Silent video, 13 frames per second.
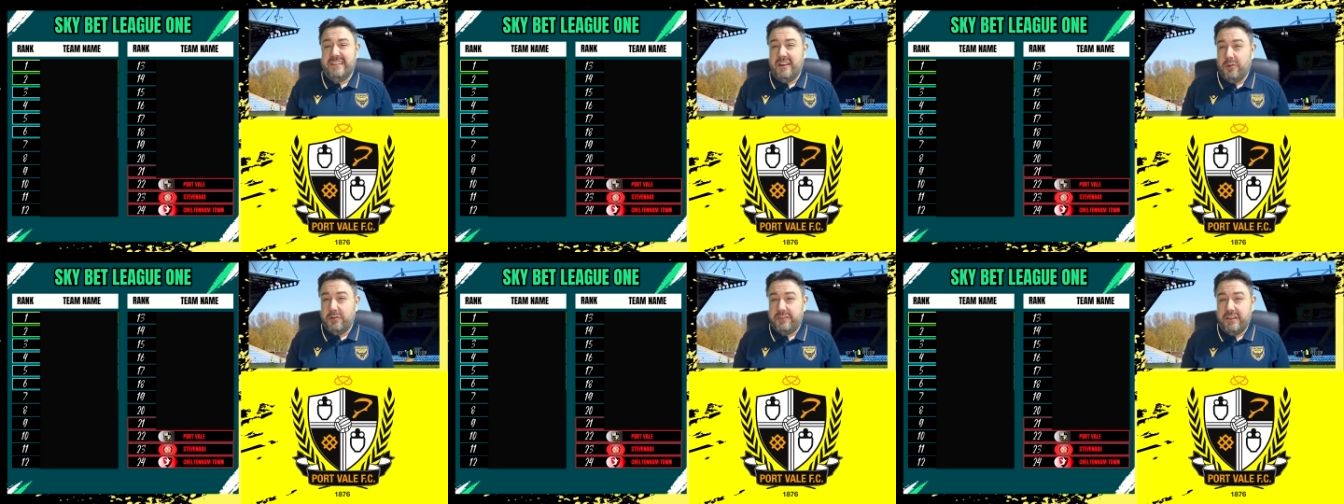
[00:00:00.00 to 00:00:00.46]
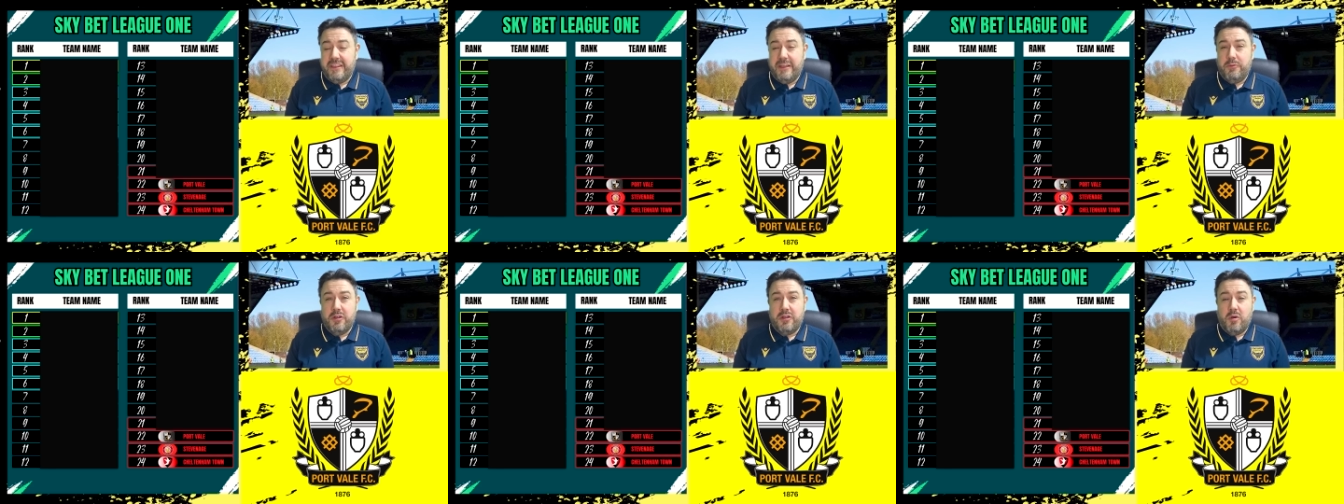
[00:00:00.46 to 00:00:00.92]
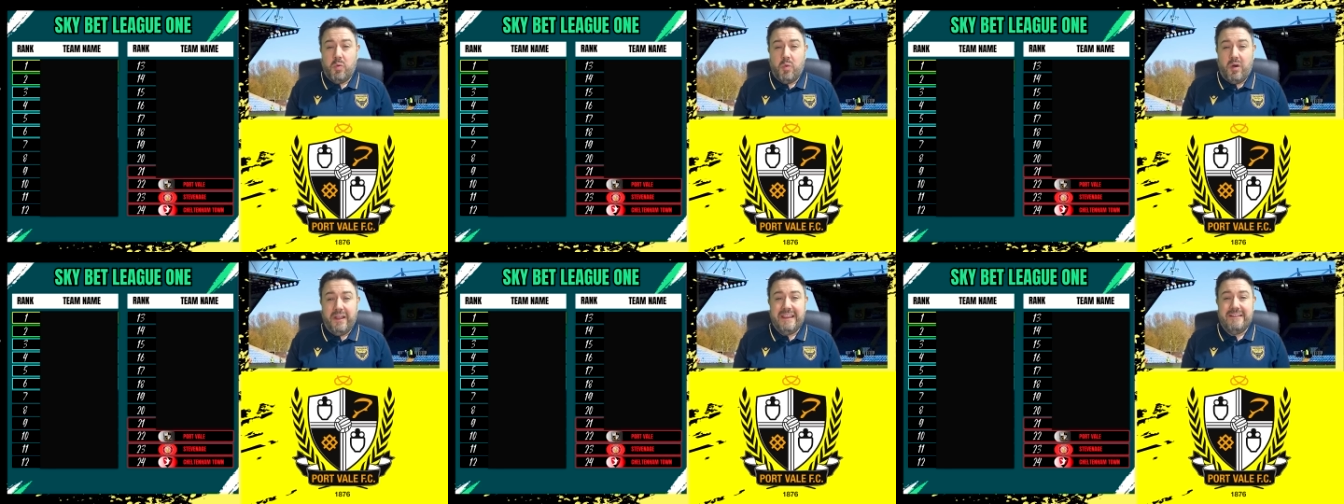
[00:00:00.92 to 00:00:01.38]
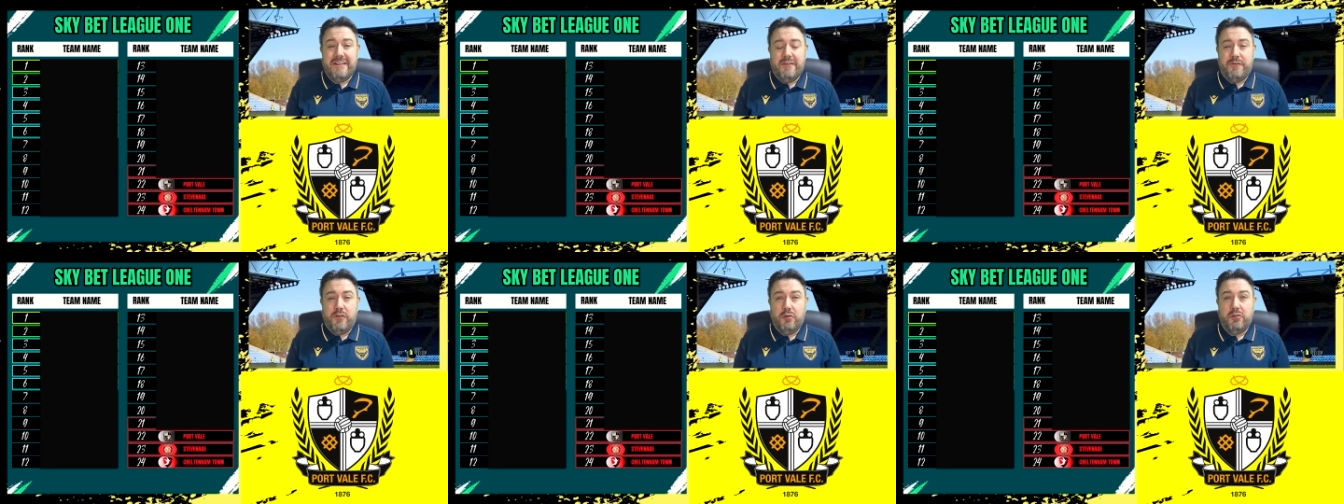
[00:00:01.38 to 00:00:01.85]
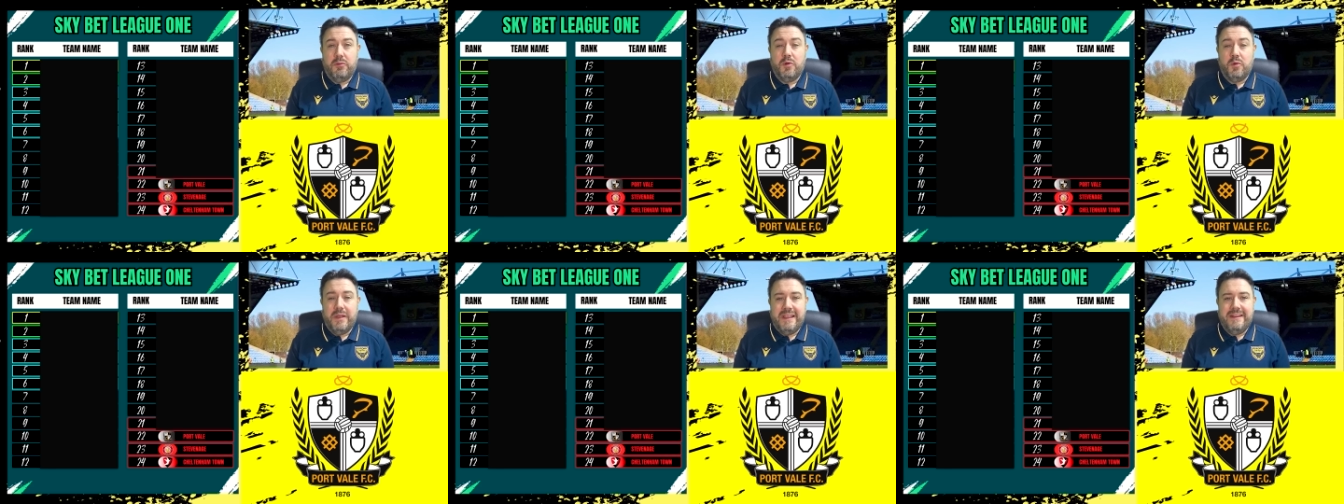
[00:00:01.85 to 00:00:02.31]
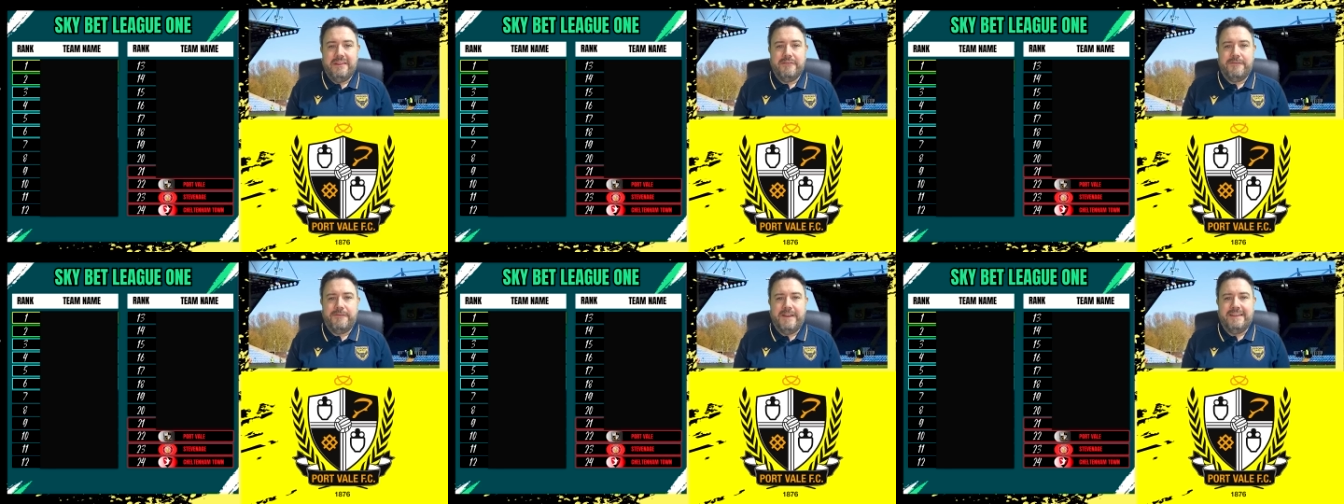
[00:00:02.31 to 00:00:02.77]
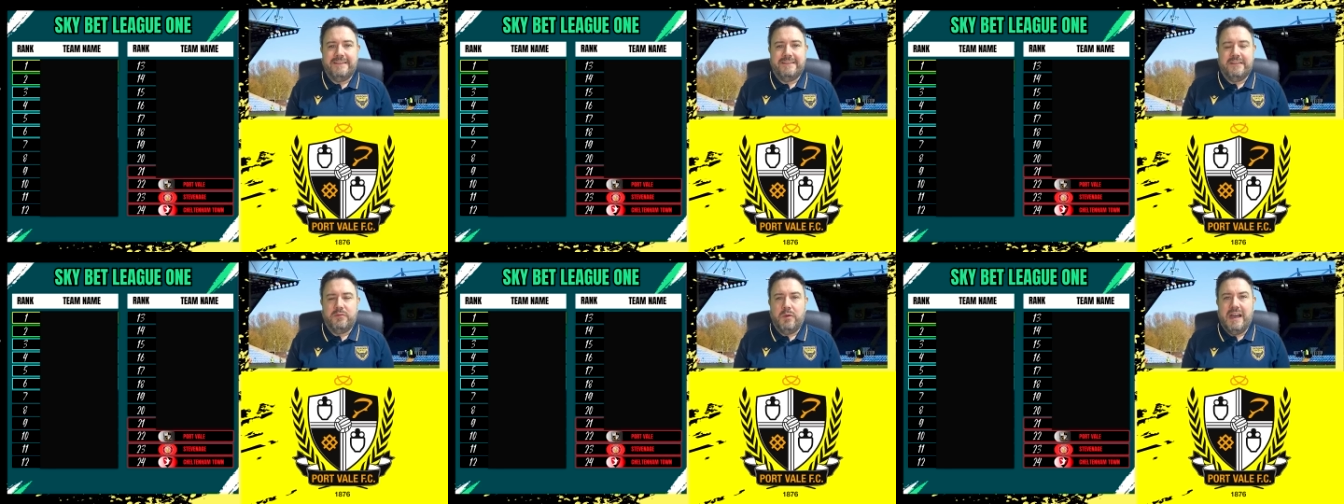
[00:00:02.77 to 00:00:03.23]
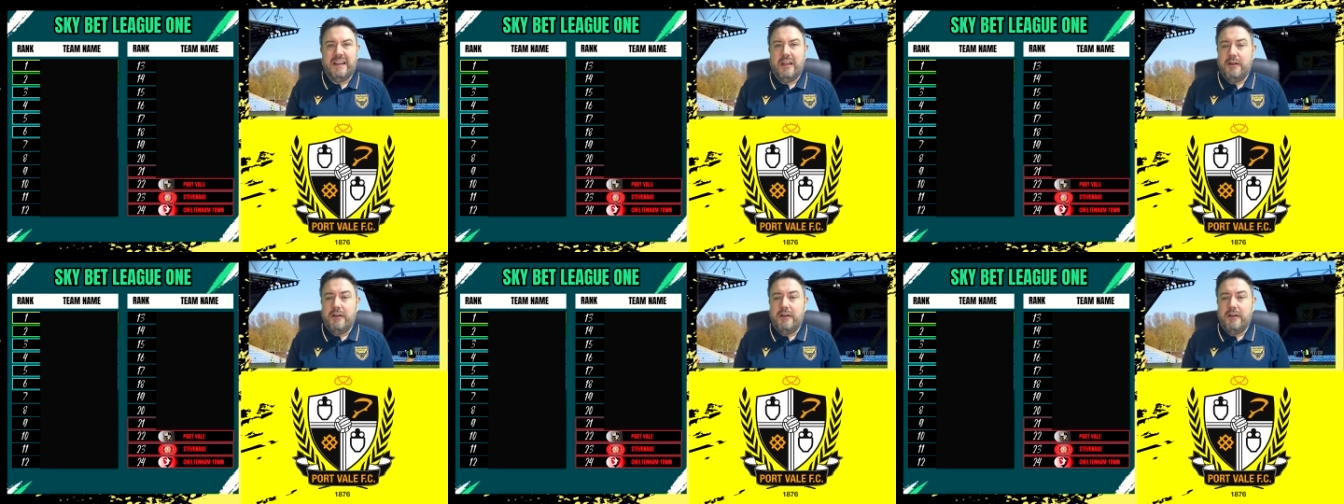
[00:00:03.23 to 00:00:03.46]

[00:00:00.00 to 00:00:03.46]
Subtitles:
and also they were quite vulnerable in defence as well.